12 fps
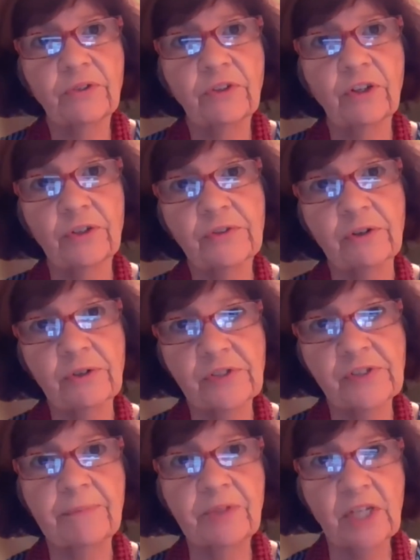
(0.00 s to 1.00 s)
There, there
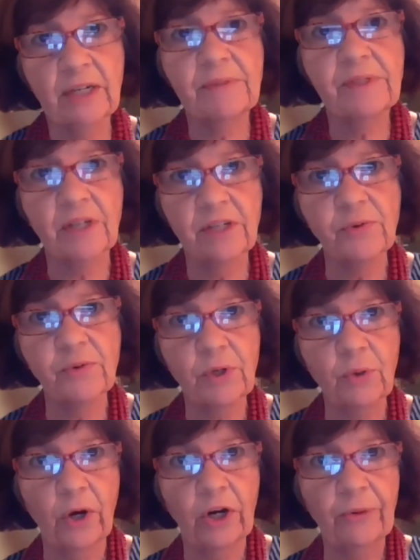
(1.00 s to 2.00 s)
sometimes is a
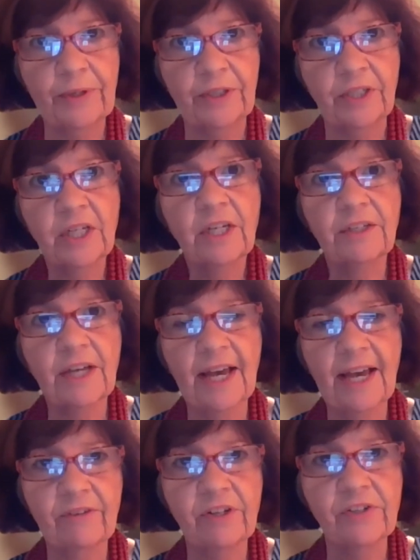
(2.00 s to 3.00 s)
requirement to
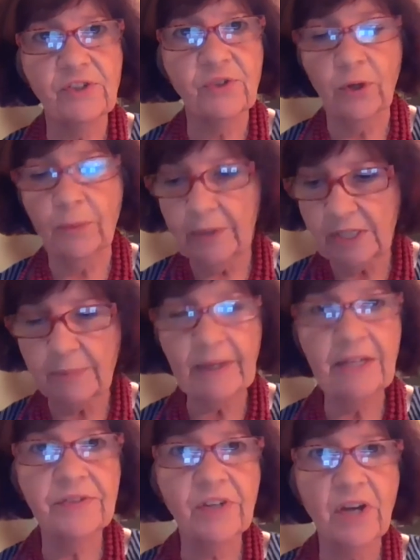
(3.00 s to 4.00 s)
have a historic, but it
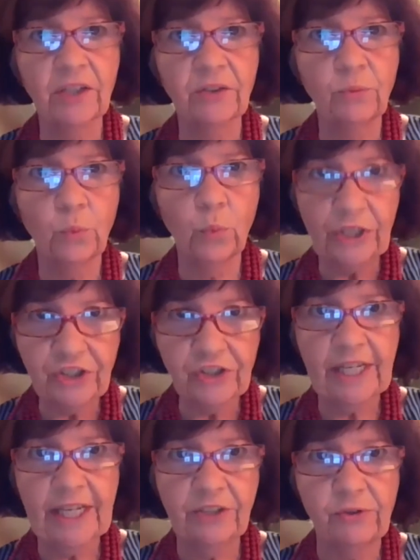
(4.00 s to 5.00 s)
depends on which
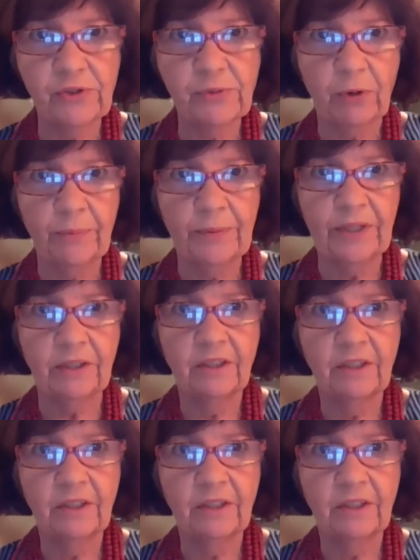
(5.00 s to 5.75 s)
land use permit